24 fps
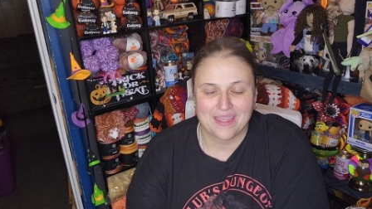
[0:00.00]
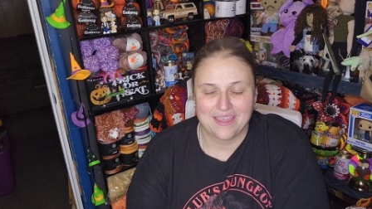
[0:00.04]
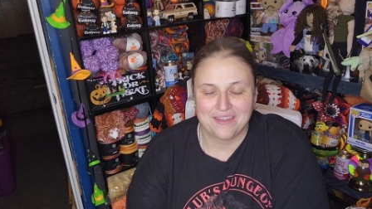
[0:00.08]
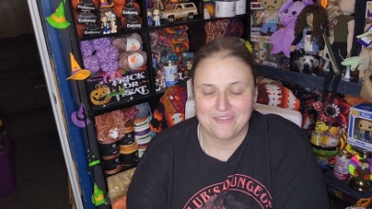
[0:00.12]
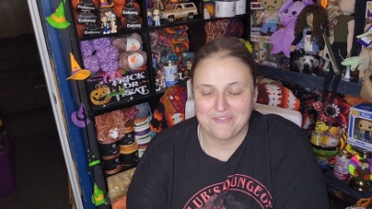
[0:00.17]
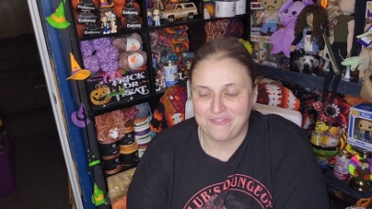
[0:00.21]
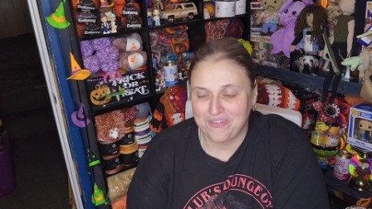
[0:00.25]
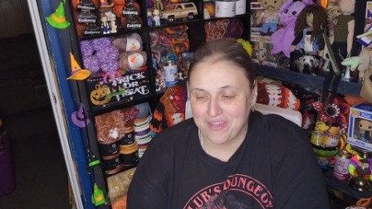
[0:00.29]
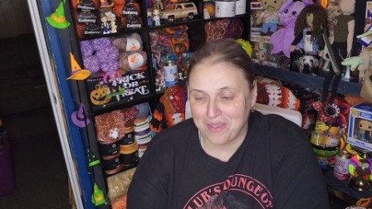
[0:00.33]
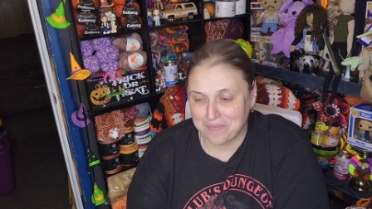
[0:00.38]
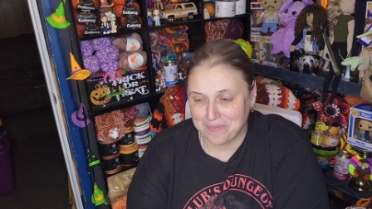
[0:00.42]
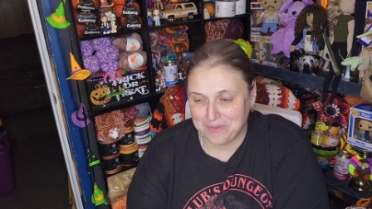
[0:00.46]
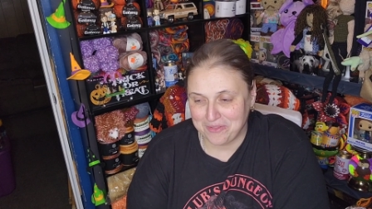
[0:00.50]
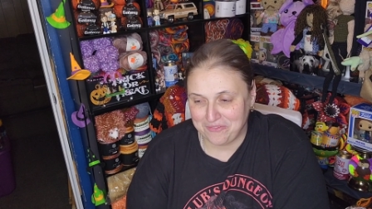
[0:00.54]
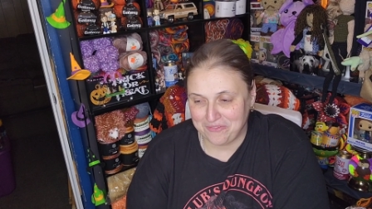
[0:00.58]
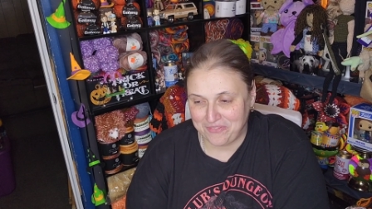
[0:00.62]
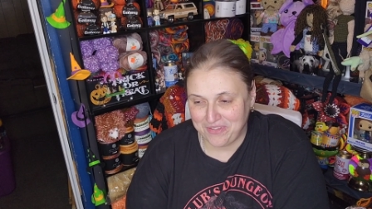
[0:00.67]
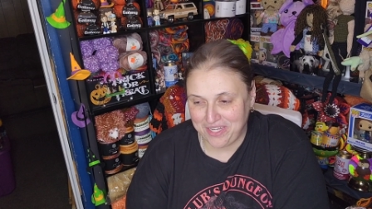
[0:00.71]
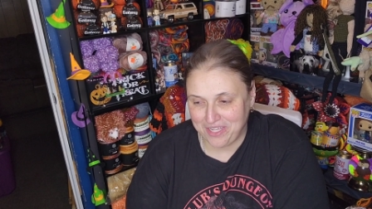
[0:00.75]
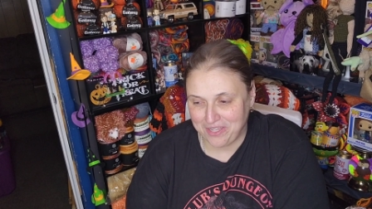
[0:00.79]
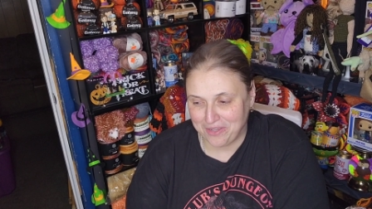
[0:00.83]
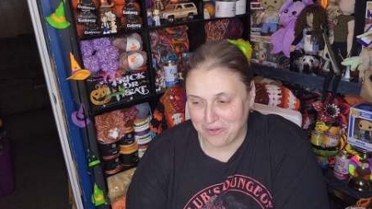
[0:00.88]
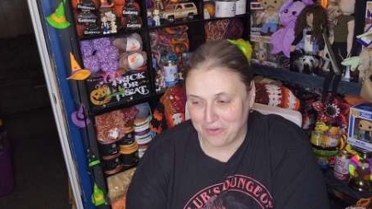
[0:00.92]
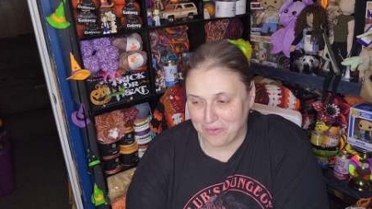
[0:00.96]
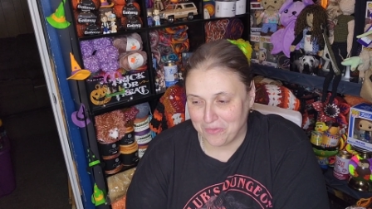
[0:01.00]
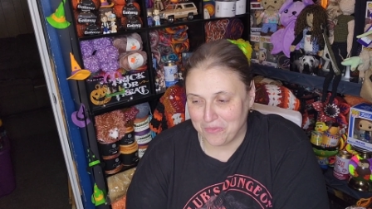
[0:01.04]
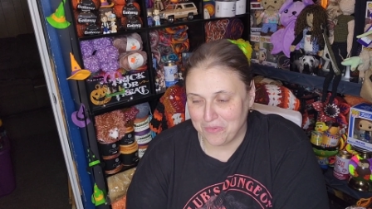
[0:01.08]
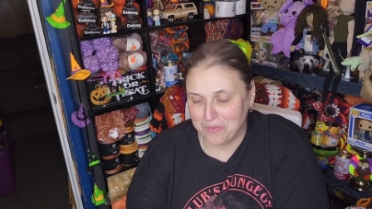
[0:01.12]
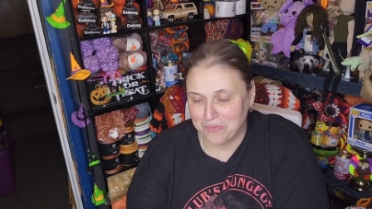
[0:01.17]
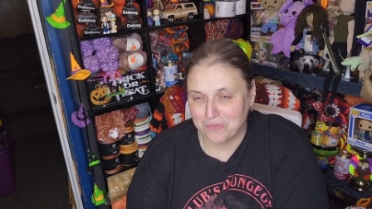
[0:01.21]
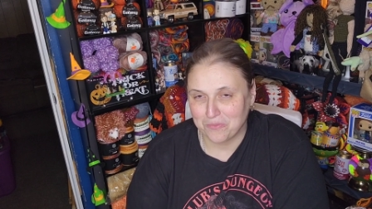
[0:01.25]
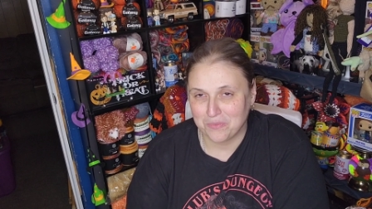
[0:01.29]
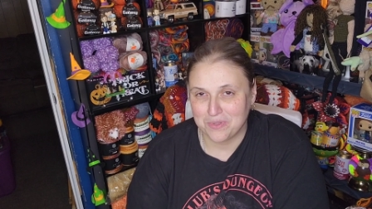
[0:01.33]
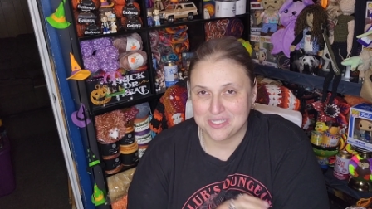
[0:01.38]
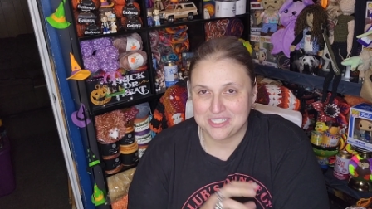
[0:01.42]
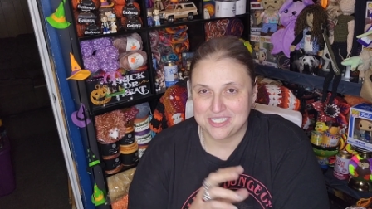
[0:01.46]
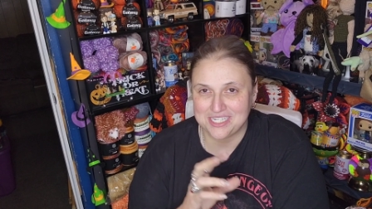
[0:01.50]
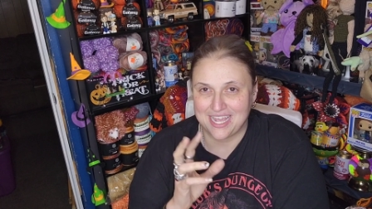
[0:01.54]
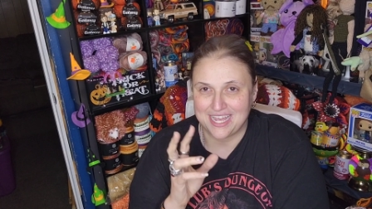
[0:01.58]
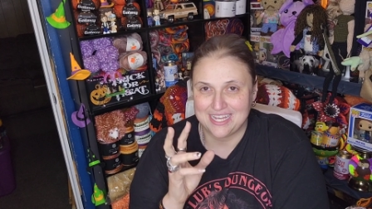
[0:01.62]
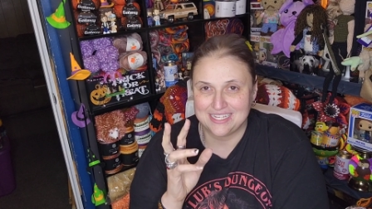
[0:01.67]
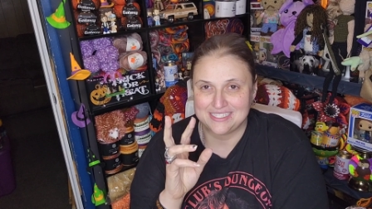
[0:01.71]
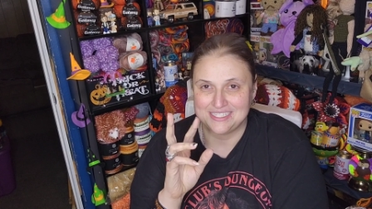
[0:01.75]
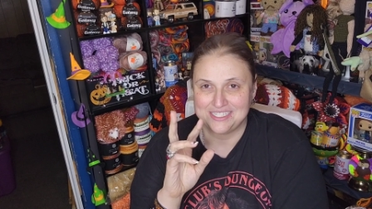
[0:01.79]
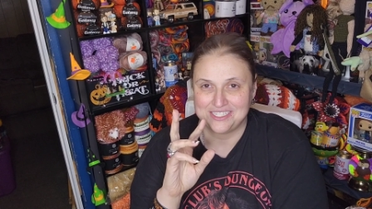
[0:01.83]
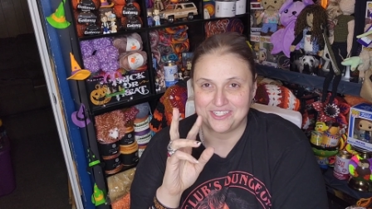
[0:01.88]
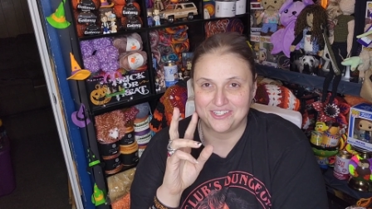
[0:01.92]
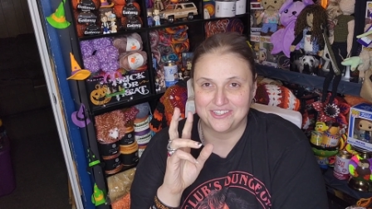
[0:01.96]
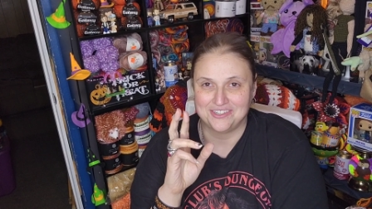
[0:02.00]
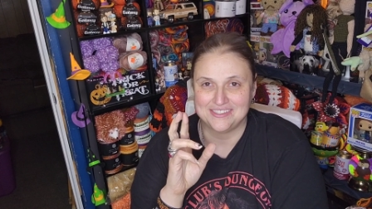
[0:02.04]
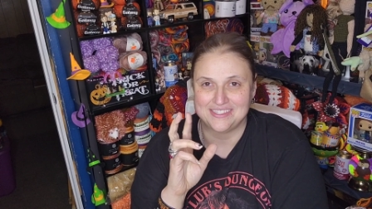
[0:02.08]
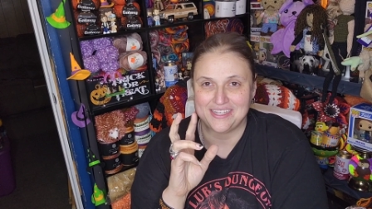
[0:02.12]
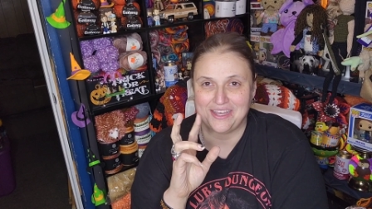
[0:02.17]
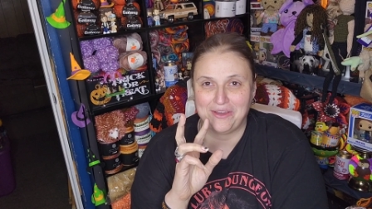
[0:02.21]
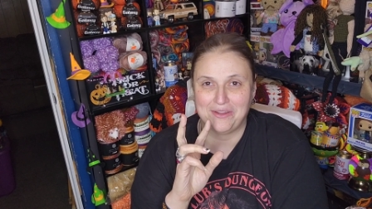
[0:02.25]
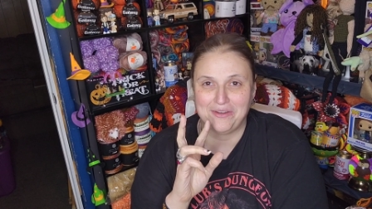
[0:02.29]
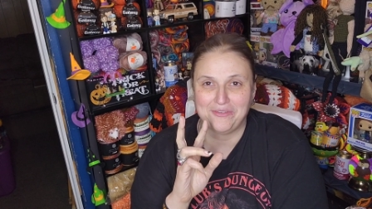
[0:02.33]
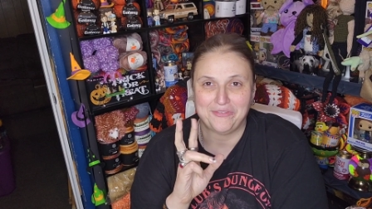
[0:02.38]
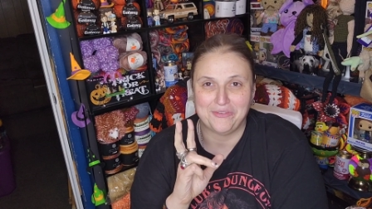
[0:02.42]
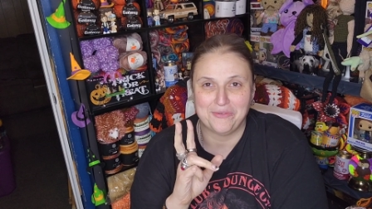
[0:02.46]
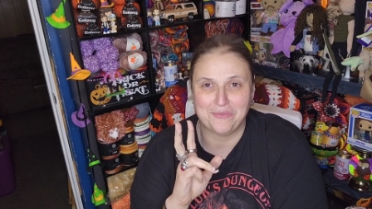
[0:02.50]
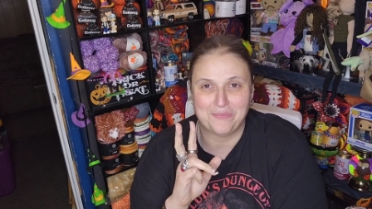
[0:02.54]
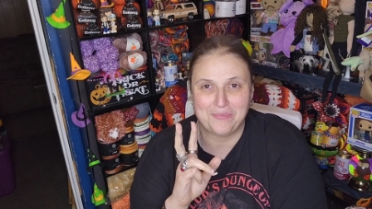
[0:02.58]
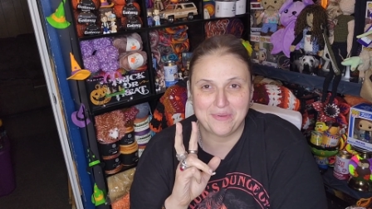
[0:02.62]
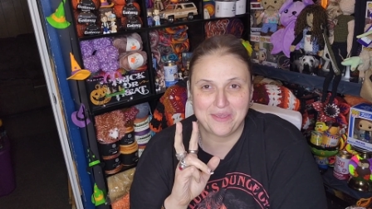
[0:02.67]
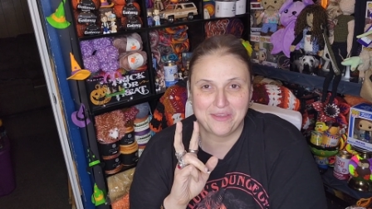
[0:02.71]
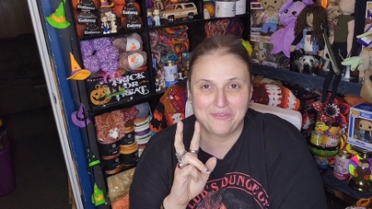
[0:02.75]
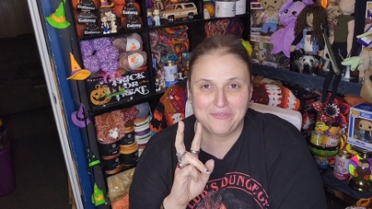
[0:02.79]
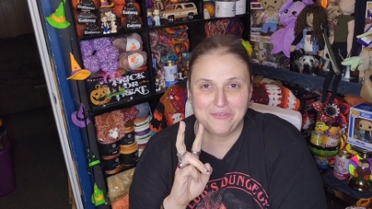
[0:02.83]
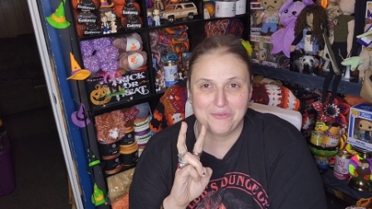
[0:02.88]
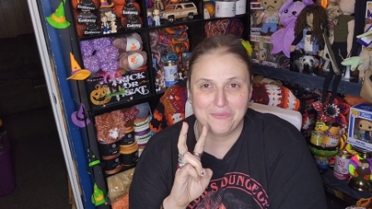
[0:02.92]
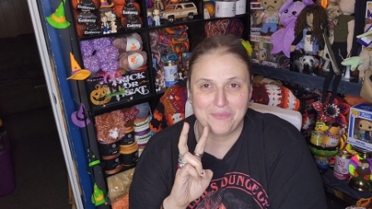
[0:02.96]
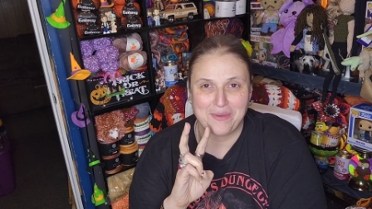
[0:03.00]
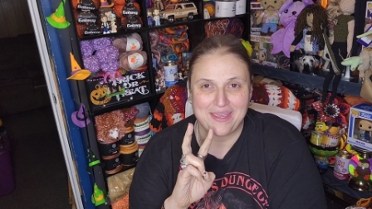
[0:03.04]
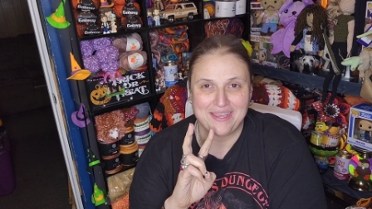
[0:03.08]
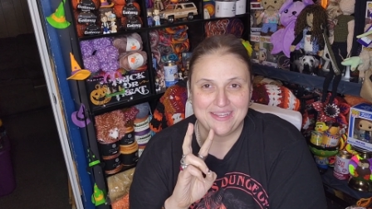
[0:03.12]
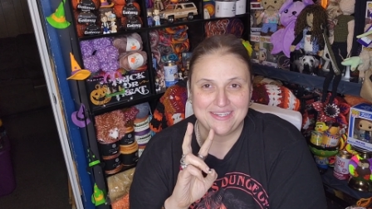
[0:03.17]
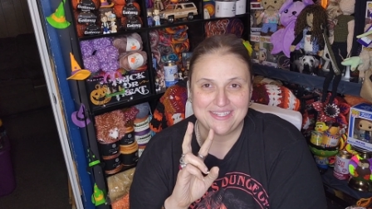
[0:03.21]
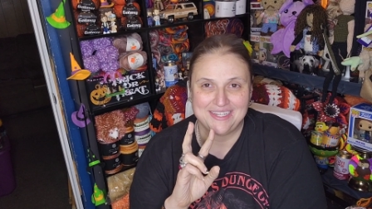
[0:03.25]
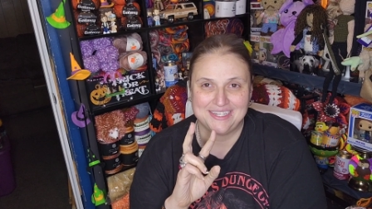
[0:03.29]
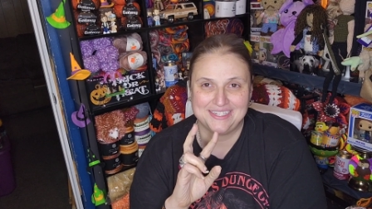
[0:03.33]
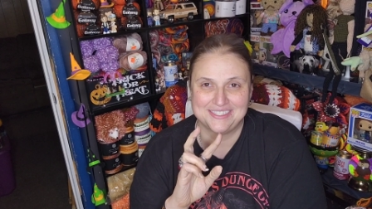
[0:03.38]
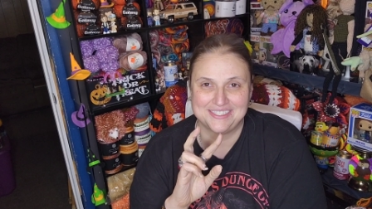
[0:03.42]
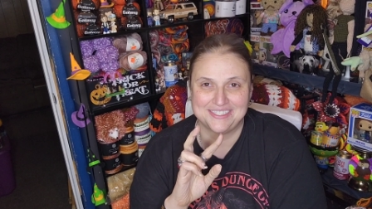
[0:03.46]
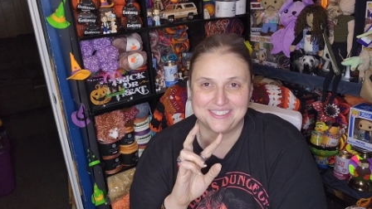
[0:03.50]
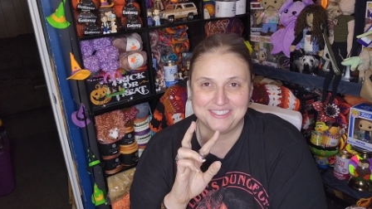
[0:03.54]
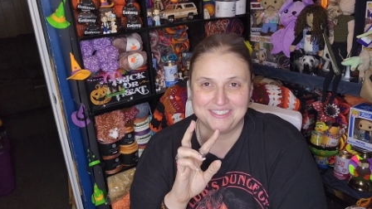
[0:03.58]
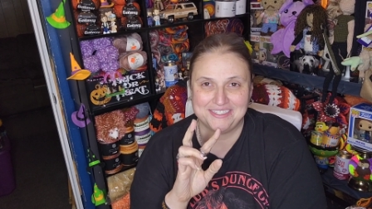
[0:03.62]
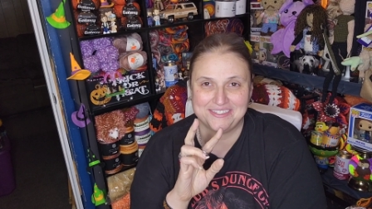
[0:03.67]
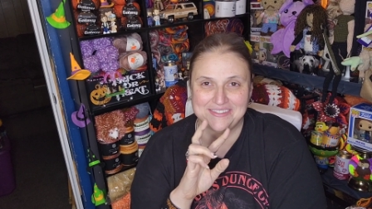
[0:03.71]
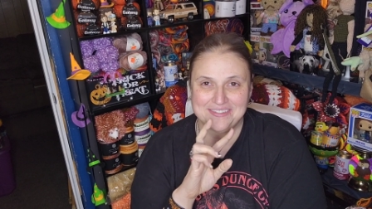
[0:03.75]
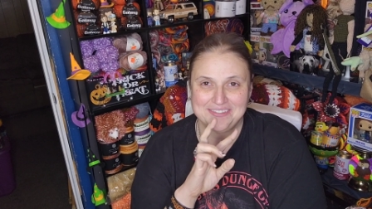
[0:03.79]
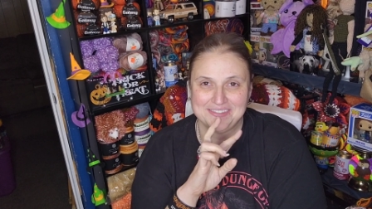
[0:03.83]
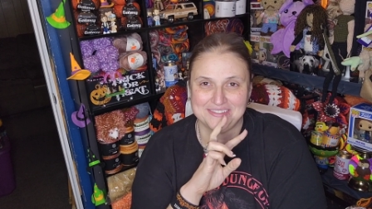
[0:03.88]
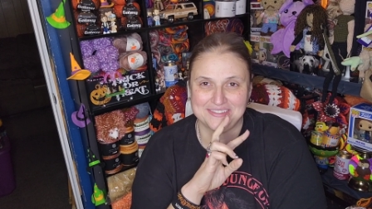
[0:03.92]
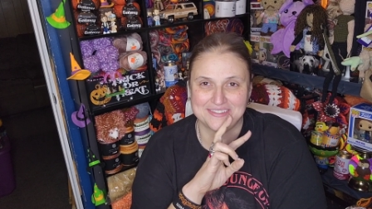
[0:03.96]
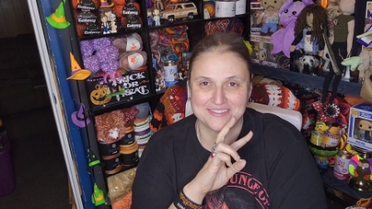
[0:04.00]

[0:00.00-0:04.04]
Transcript: Family Video, which as it turns out, if you if you pay attention,